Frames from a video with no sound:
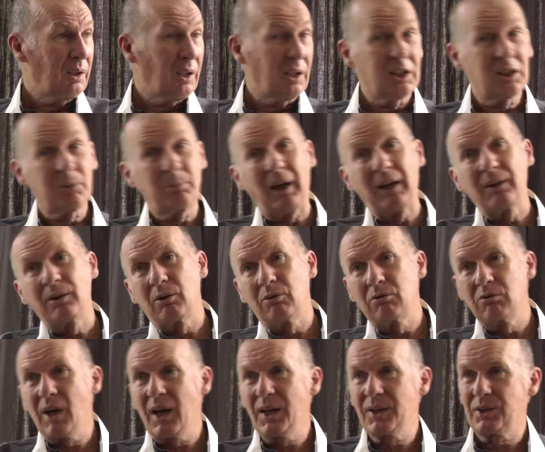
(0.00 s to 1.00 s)
and spend the
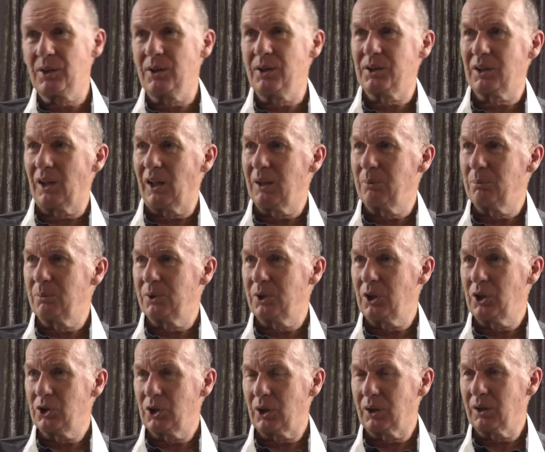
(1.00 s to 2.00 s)
rest of the time
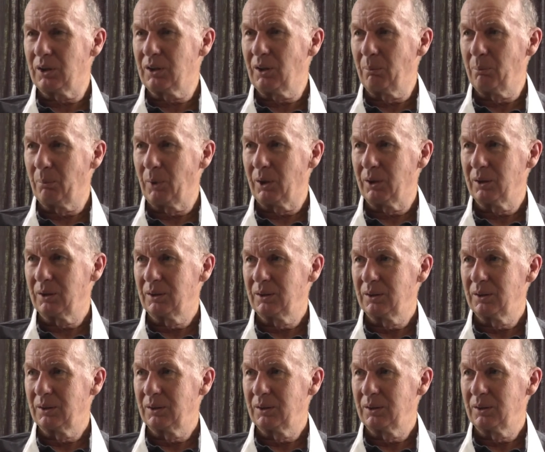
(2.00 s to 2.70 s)
teaching the Dhamma?